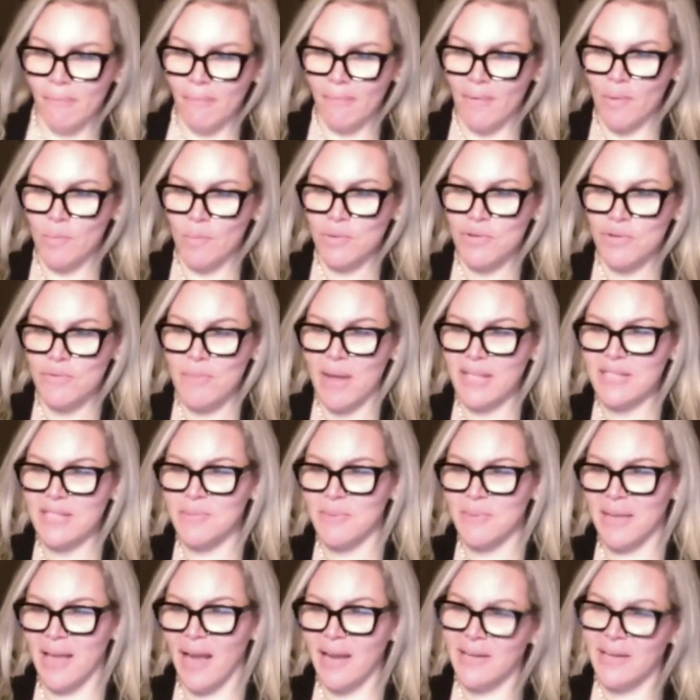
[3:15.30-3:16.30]
Which reminds me,
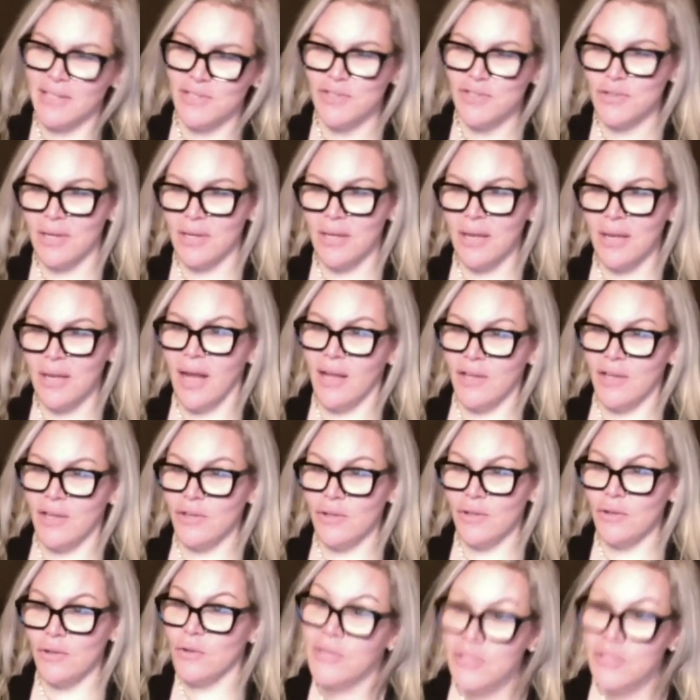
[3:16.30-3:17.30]
I need you.
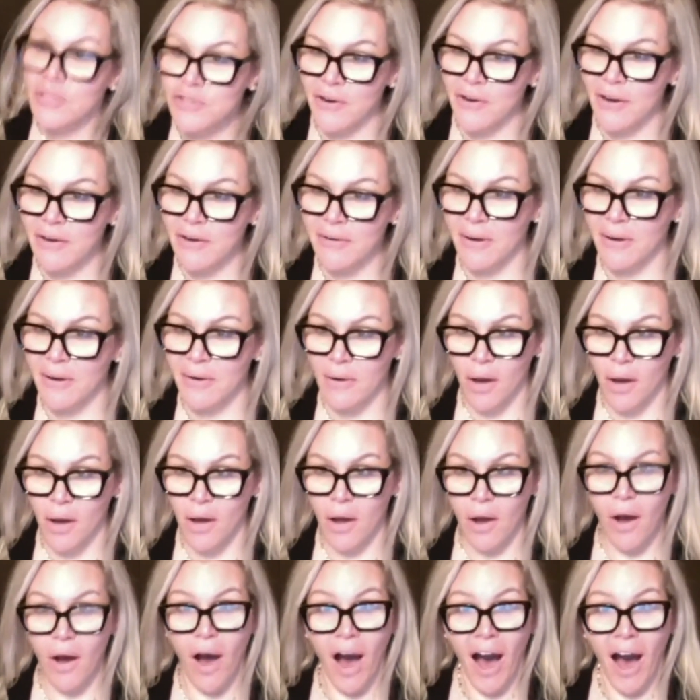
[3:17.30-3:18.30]
You need your hair done.
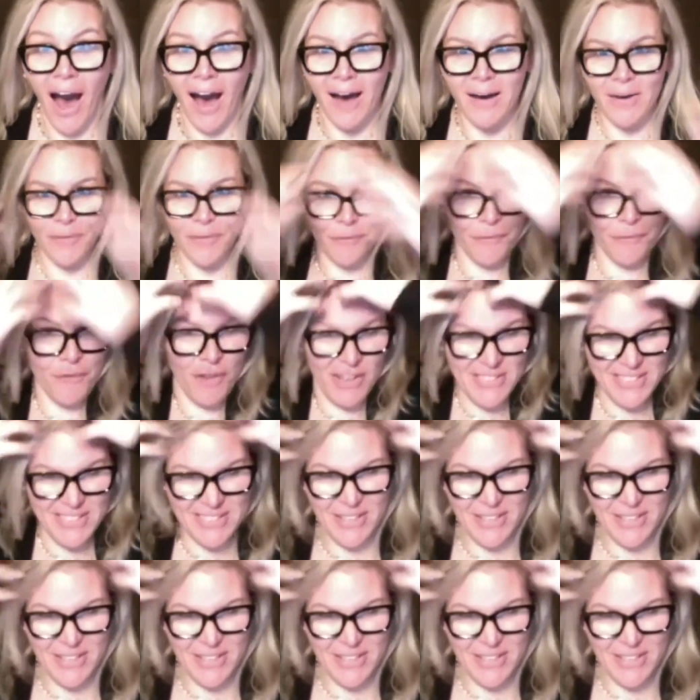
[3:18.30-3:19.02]
Frosty.